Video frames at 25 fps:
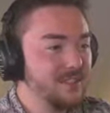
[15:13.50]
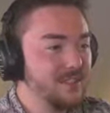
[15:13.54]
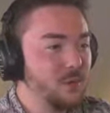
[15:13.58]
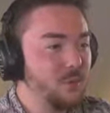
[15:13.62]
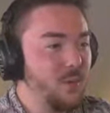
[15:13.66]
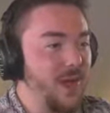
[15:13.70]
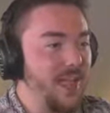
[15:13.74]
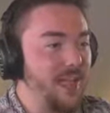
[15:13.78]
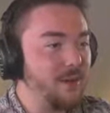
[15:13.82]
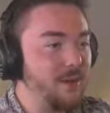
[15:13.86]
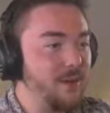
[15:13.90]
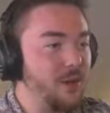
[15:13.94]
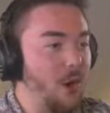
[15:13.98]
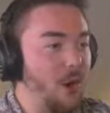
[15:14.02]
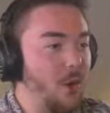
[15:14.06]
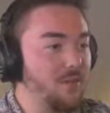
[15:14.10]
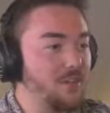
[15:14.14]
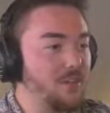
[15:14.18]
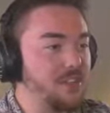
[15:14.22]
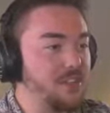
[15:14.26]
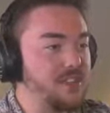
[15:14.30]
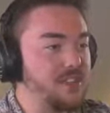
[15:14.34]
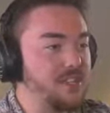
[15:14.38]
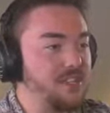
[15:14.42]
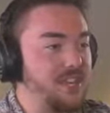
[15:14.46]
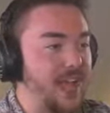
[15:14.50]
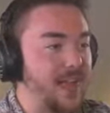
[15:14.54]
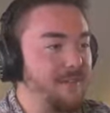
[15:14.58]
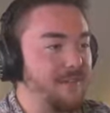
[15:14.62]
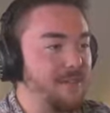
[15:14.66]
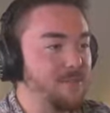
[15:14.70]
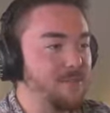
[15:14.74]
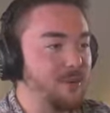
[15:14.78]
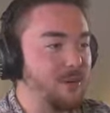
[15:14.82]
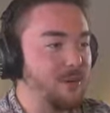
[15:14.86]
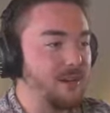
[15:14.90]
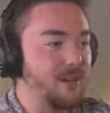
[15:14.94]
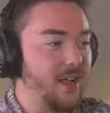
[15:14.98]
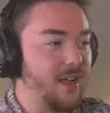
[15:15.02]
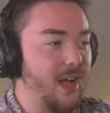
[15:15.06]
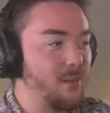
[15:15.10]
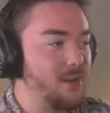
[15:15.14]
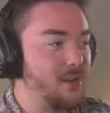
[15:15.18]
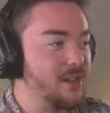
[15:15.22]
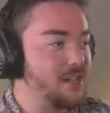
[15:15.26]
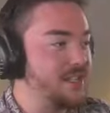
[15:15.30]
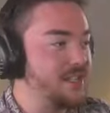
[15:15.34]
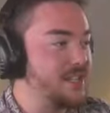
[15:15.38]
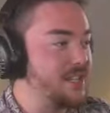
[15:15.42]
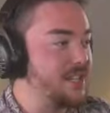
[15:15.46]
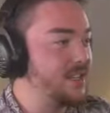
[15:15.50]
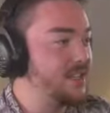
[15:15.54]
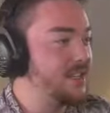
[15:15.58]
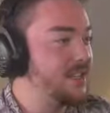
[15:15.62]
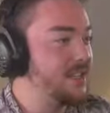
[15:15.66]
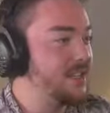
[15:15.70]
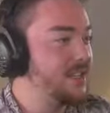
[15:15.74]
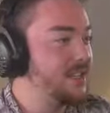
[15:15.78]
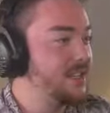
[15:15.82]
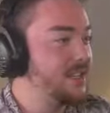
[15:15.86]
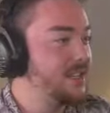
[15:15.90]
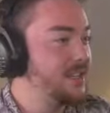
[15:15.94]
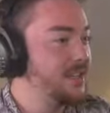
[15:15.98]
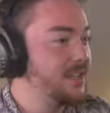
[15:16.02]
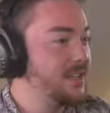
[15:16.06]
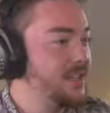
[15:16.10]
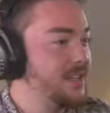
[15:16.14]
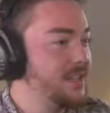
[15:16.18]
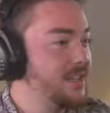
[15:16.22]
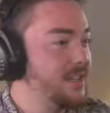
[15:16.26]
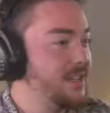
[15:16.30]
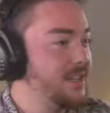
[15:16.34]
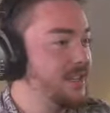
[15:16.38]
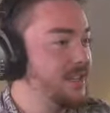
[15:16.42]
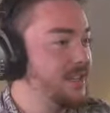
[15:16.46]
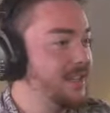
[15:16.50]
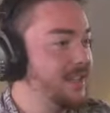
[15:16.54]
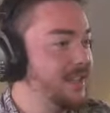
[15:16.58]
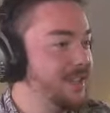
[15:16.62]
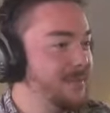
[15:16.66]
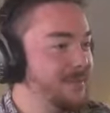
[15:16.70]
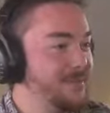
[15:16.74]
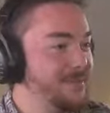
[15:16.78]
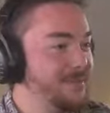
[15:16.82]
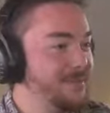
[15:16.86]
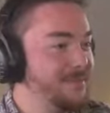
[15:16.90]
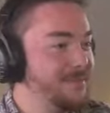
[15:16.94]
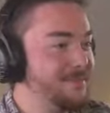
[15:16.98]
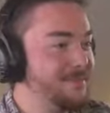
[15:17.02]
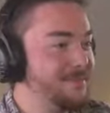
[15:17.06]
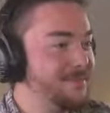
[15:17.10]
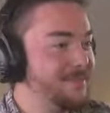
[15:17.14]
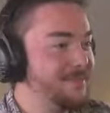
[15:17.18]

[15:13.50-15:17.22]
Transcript: Dad. Wait, look, go over to the diving board. Am I your favorite son? How about now?